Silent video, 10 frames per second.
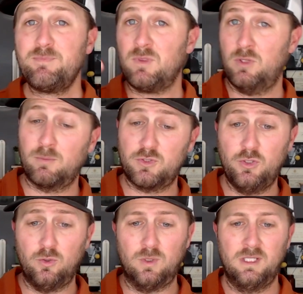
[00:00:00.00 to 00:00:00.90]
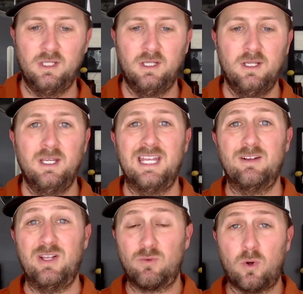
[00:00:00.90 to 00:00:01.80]
Number 2,
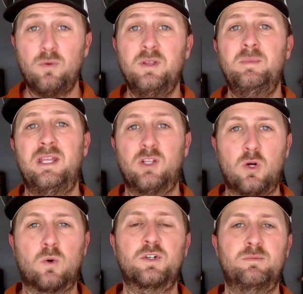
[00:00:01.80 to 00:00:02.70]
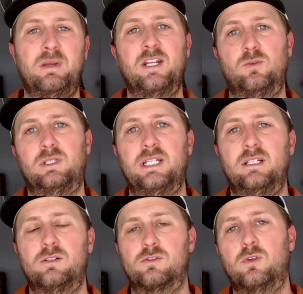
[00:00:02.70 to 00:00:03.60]
enroll them in the course
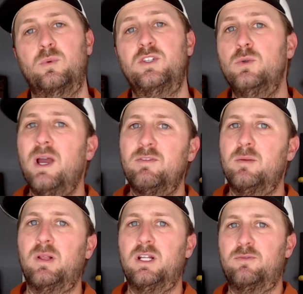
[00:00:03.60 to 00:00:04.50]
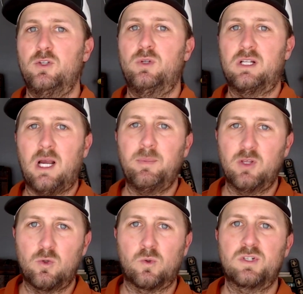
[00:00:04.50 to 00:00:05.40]
manually. So we do have the ability for you to copy
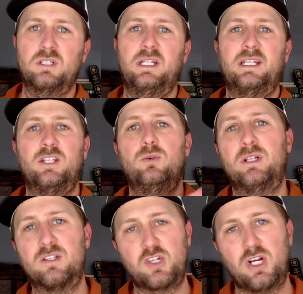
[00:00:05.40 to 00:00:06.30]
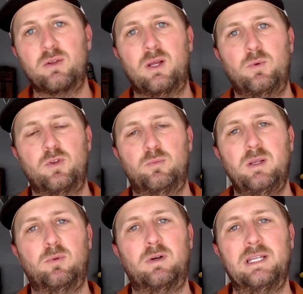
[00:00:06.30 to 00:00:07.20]
the course link, and you can share that with your
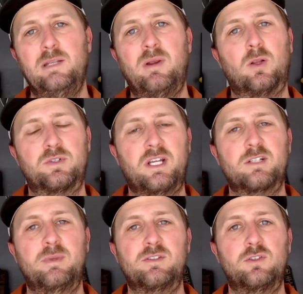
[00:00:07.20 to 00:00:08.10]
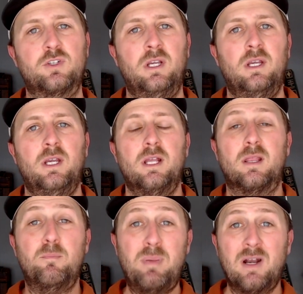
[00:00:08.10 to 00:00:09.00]
people by email or text message.
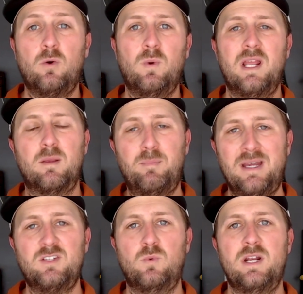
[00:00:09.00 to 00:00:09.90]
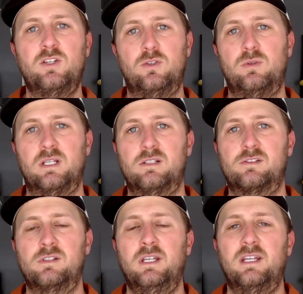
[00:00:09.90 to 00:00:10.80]
The best way to do
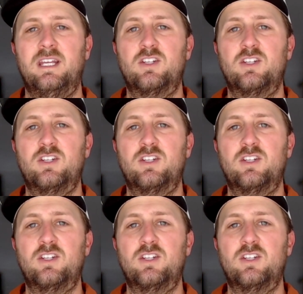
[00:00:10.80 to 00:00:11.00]
this is